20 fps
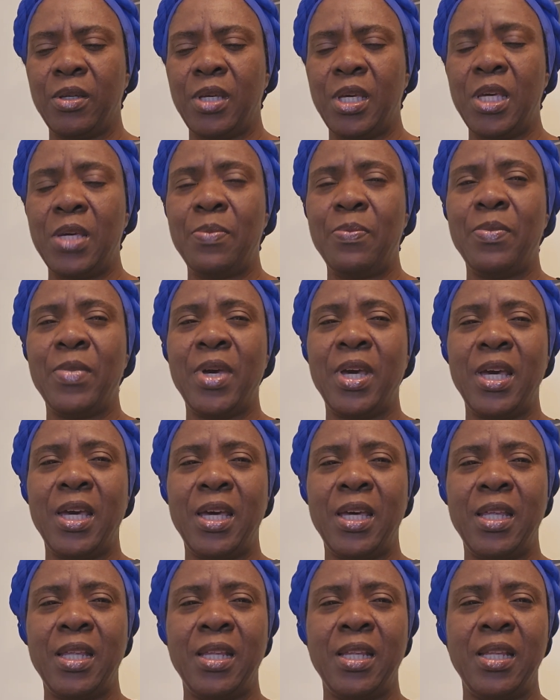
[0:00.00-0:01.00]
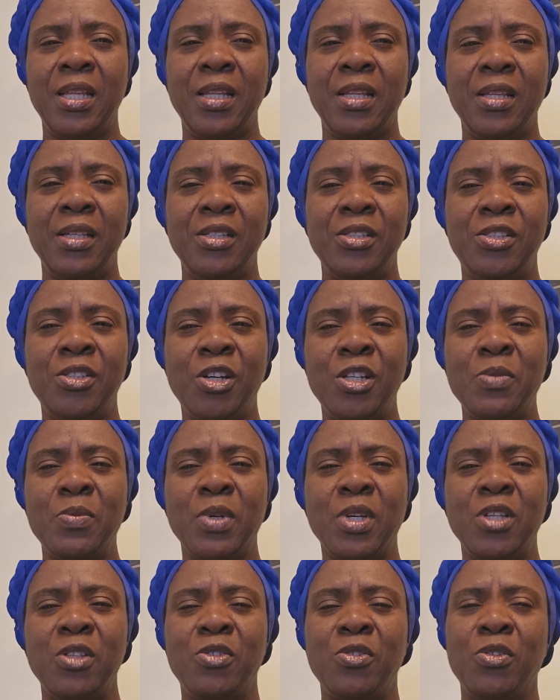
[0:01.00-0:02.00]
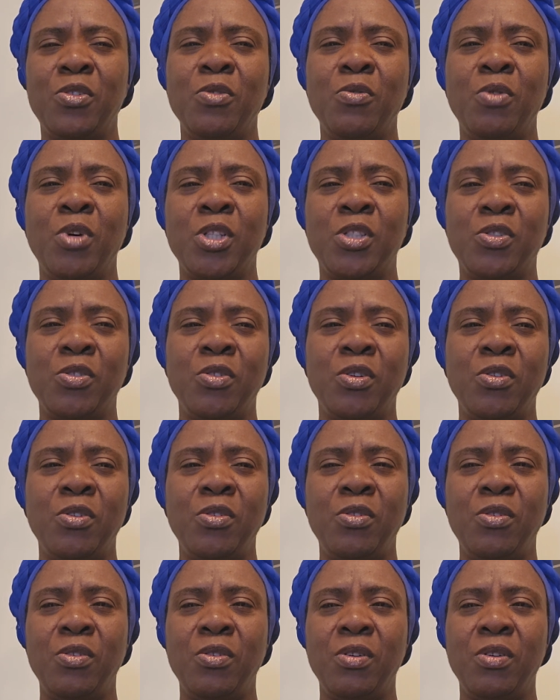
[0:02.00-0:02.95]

Amen. Just begin to do what you